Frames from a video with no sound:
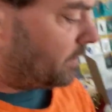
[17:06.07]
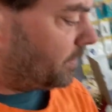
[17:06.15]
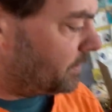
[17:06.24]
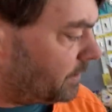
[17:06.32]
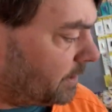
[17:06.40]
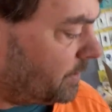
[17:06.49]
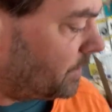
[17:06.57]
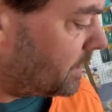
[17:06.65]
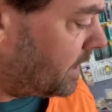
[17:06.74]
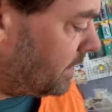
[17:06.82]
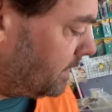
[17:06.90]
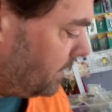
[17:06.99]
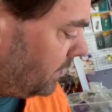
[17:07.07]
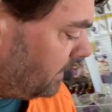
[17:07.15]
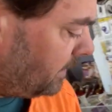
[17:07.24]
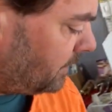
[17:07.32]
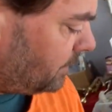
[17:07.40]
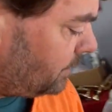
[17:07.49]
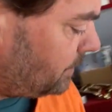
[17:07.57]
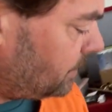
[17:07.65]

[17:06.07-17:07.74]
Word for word: of this is just kind of tedious,